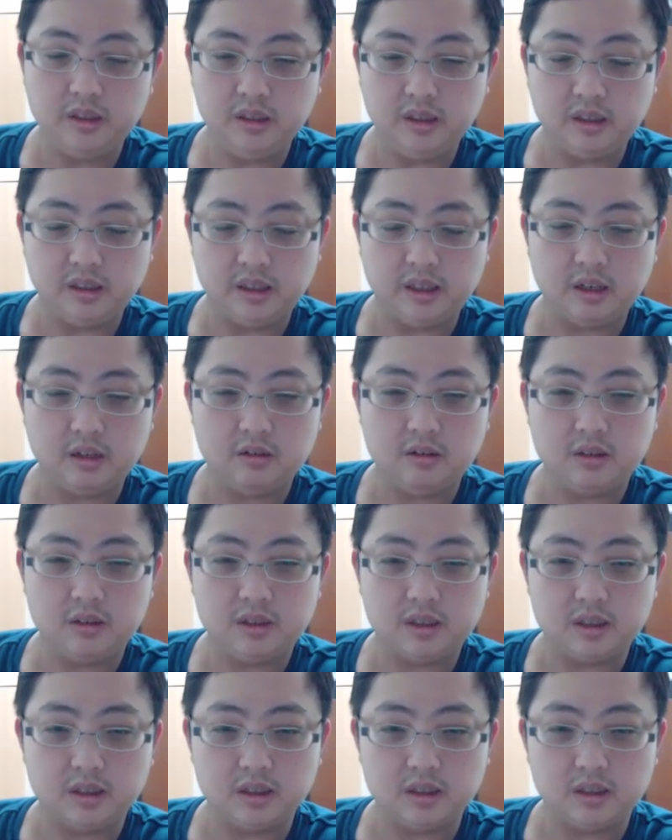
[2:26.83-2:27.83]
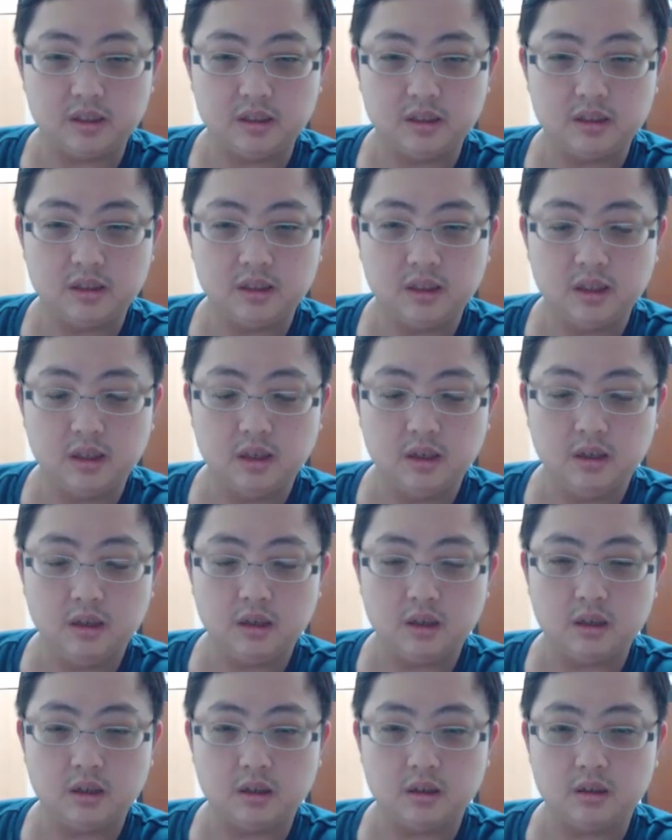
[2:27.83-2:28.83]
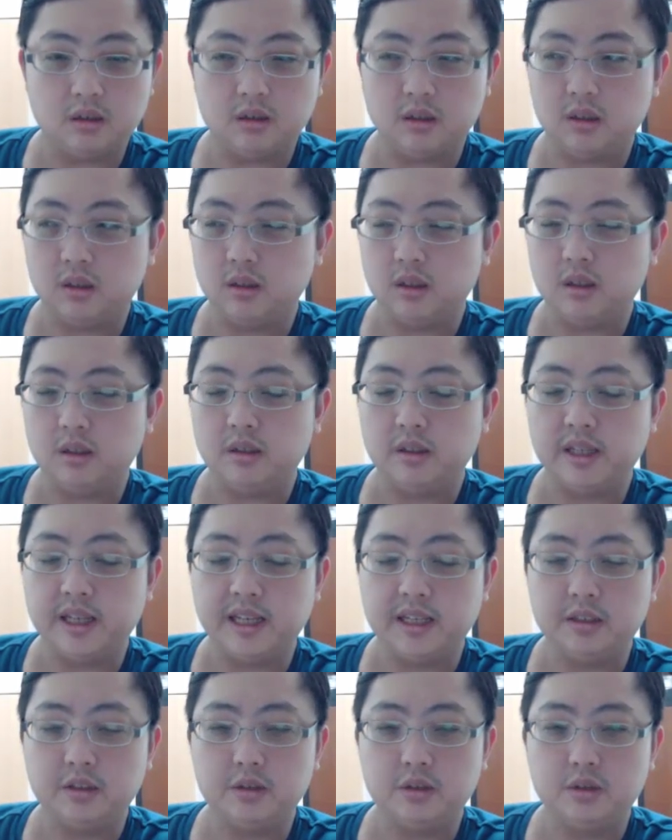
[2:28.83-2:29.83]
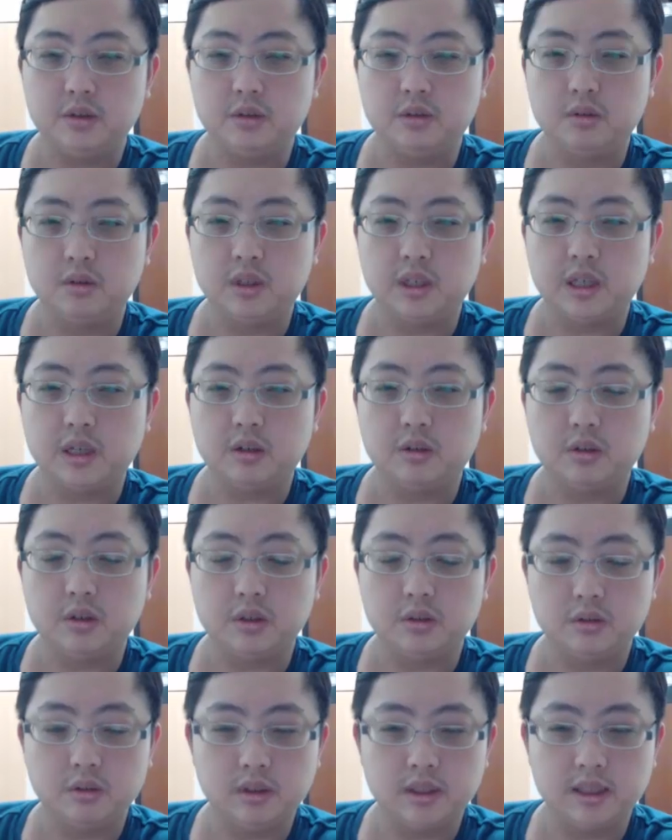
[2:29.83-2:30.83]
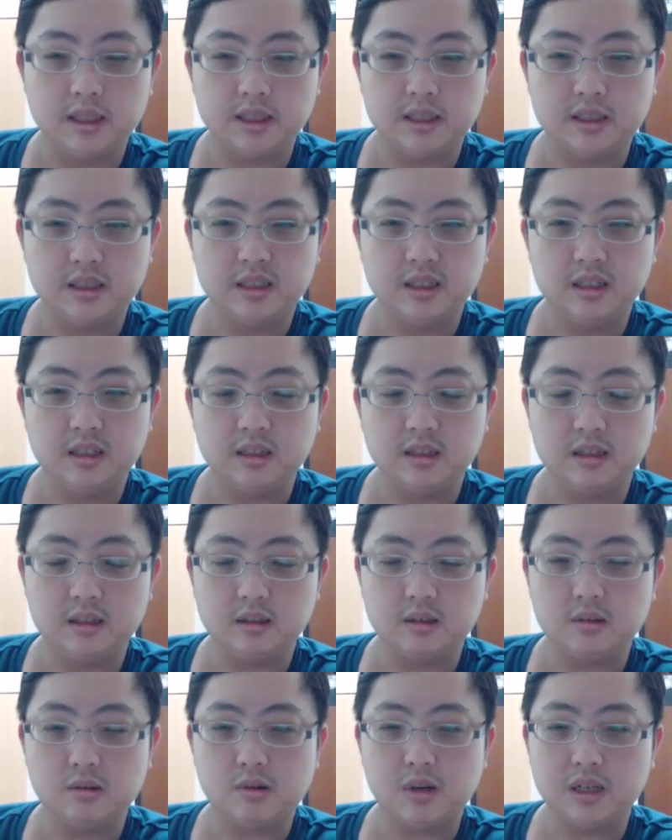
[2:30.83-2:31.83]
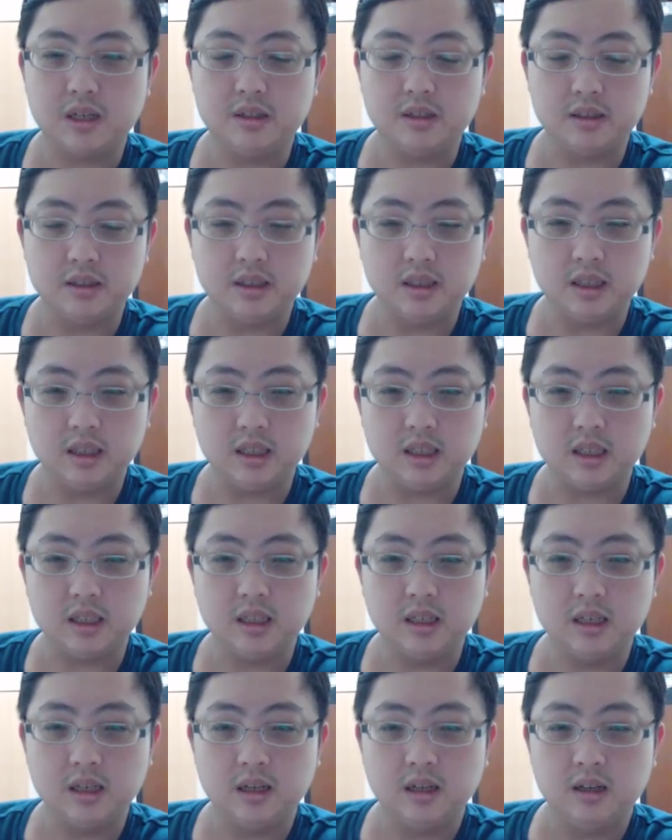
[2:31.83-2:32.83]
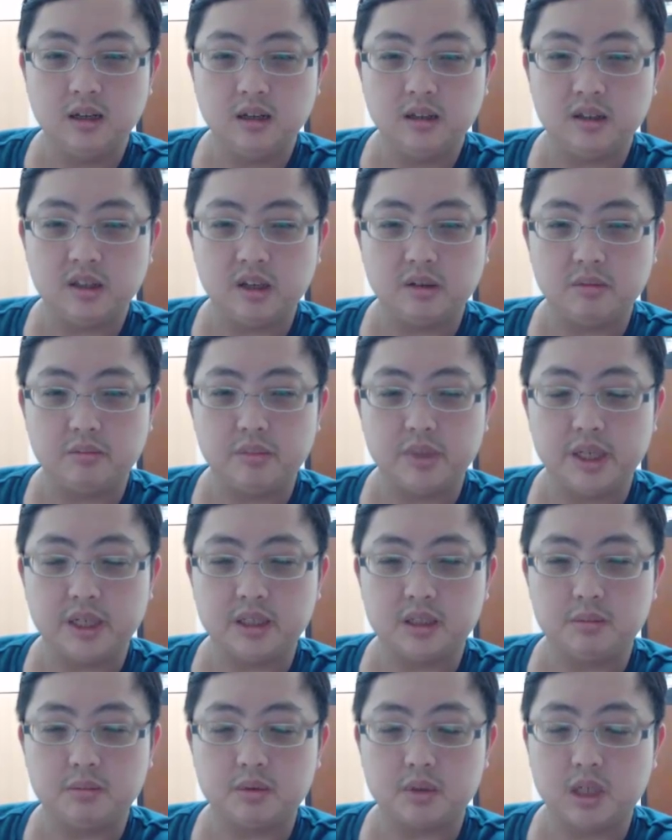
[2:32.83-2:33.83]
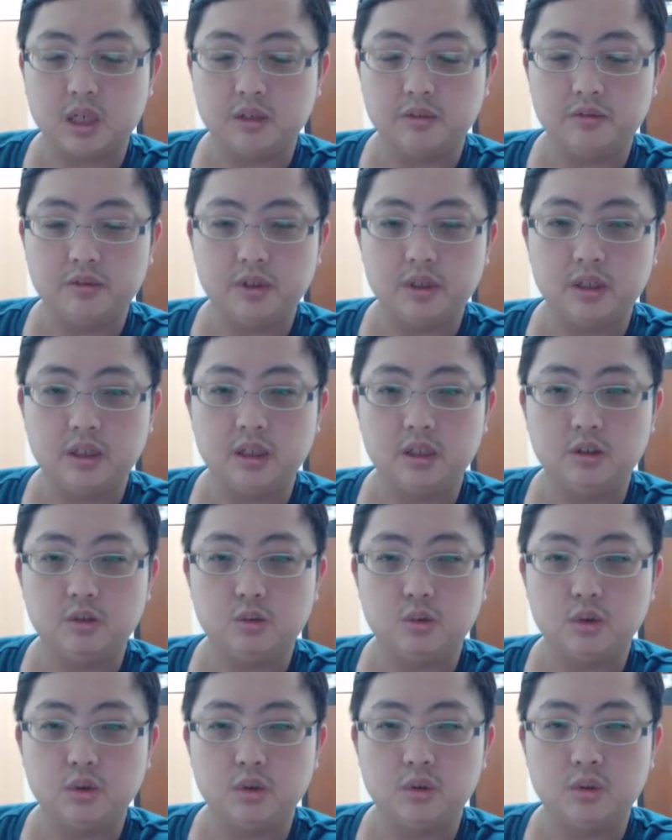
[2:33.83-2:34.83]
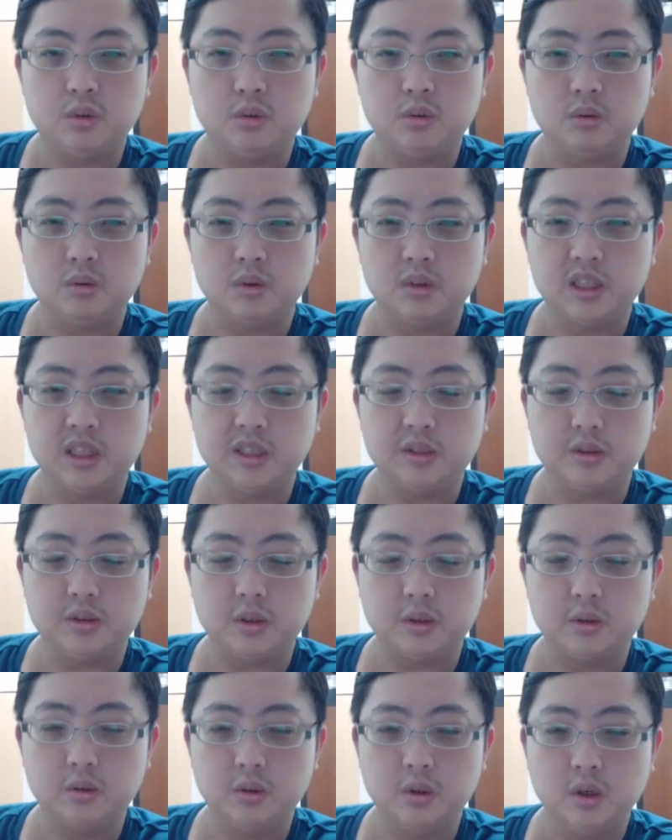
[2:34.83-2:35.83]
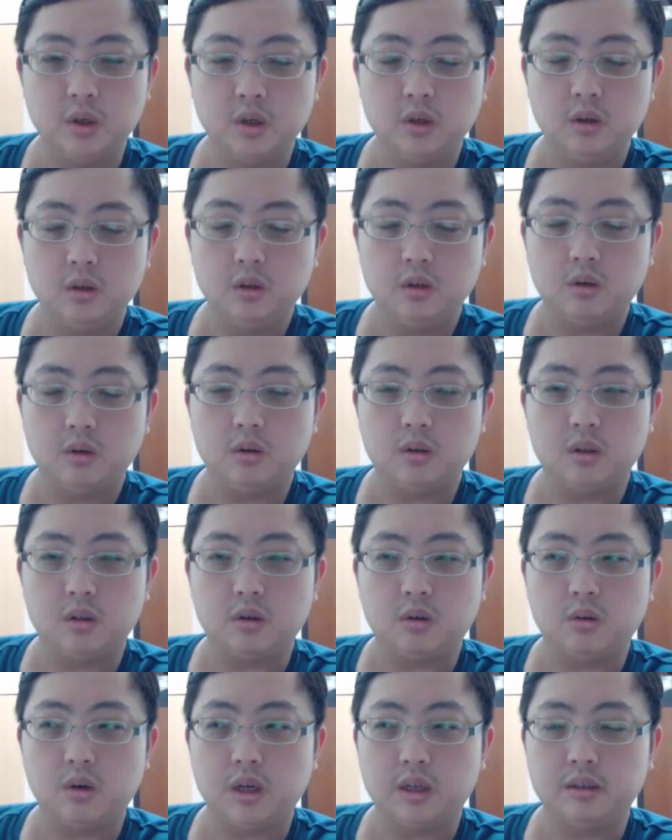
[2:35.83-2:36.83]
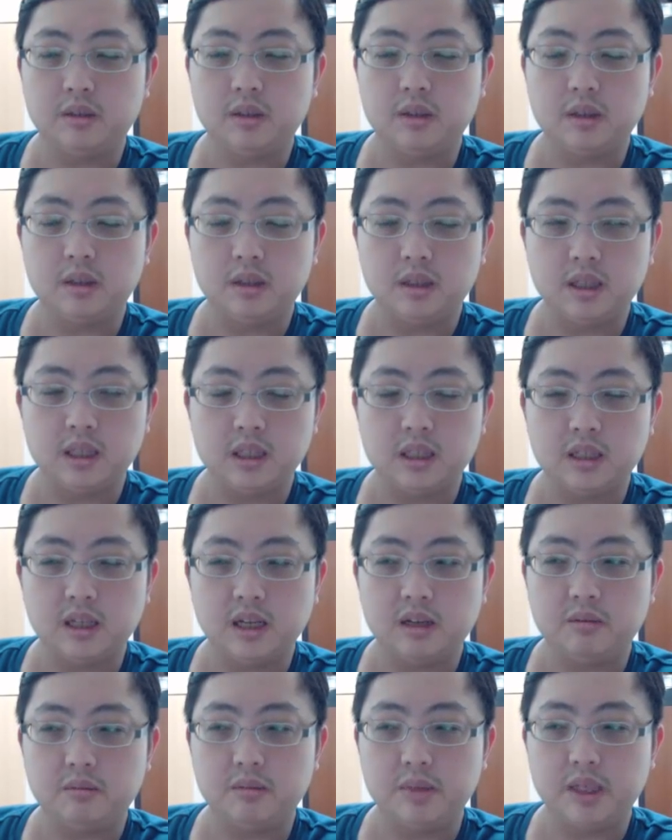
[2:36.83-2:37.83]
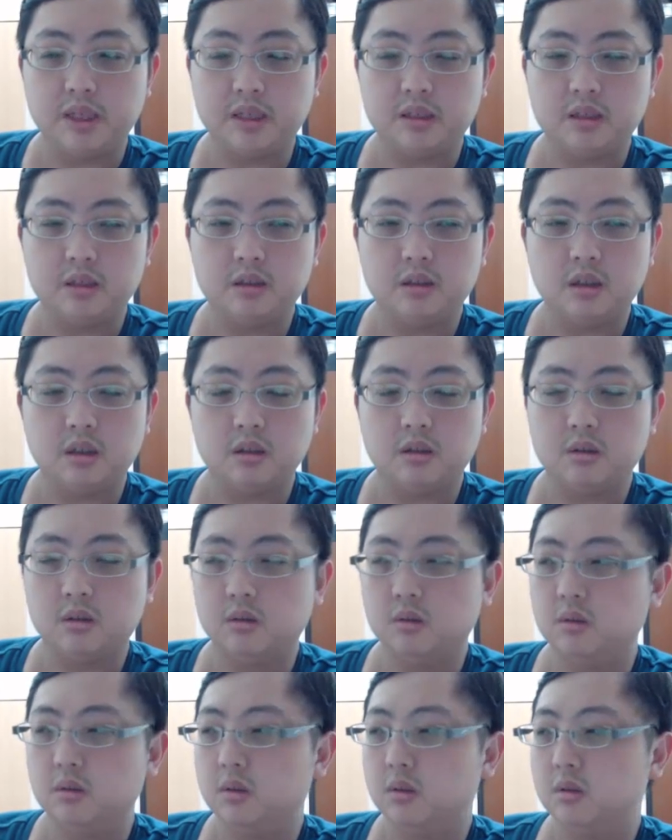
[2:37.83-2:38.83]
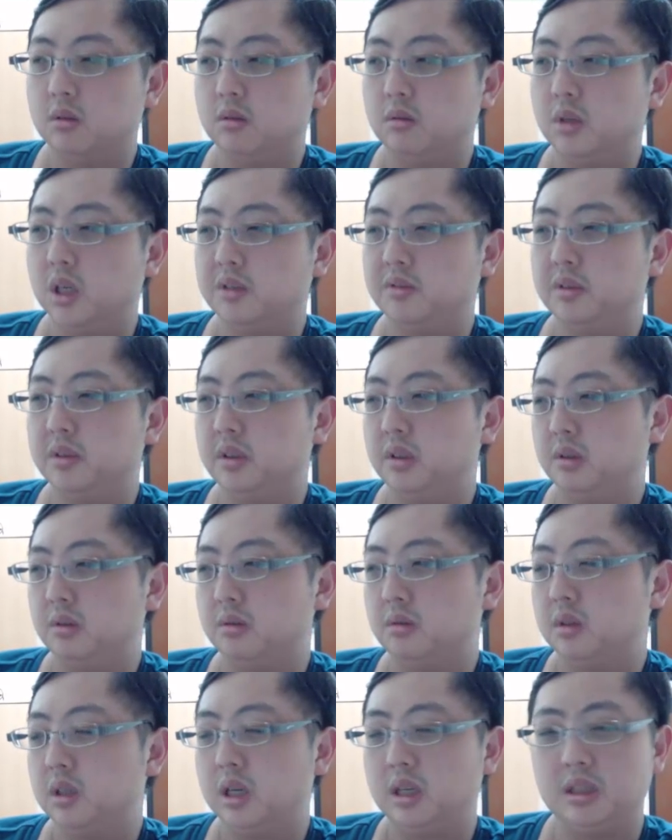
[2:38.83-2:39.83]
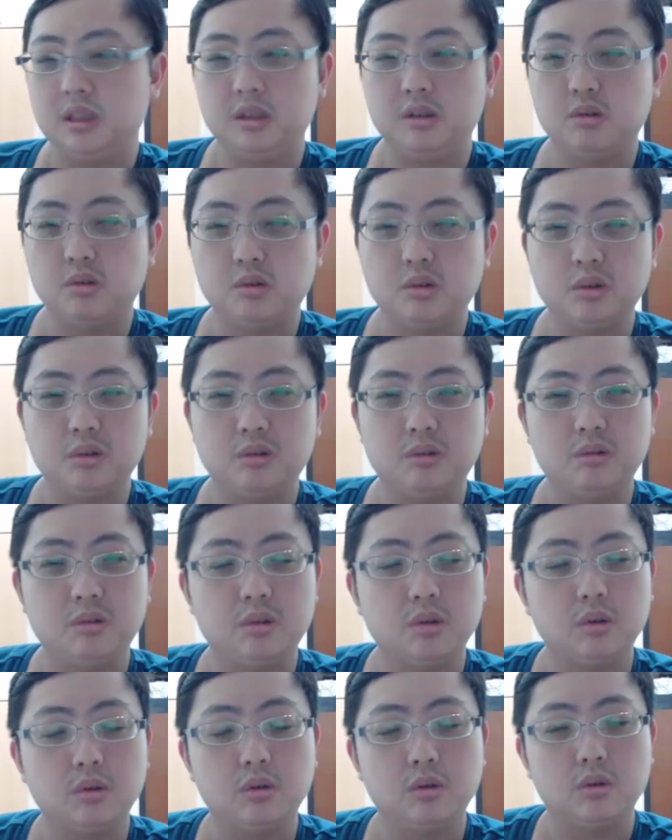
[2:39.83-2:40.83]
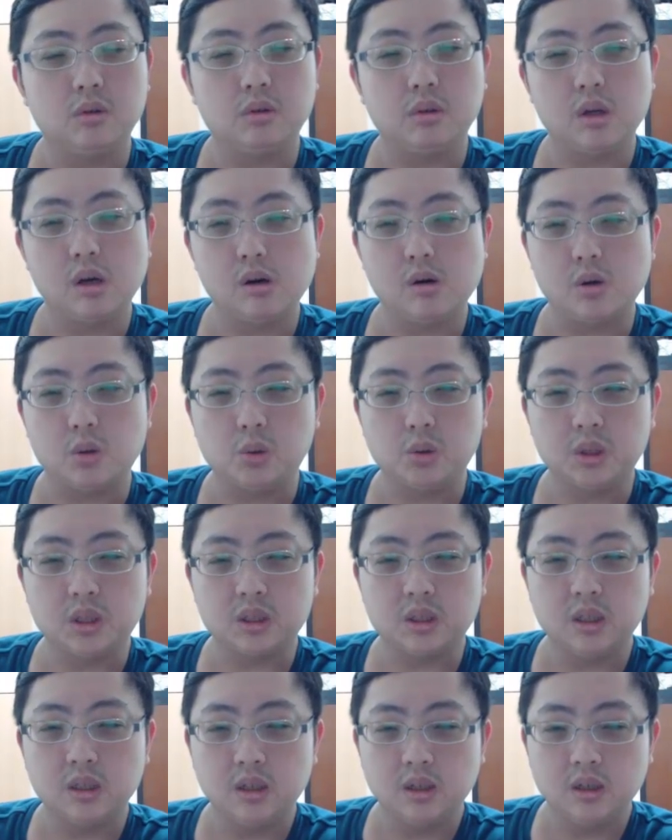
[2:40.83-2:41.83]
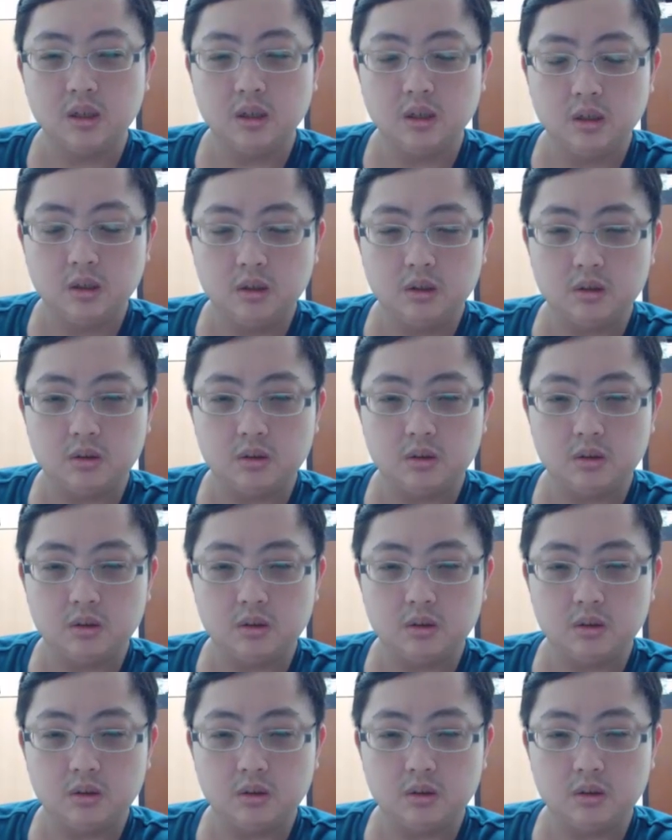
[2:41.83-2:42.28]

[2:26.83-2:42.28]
And this analysis intends to calculate the quantity that makes profit equal to 0, or the quantity that makes total revenue equal to total cost.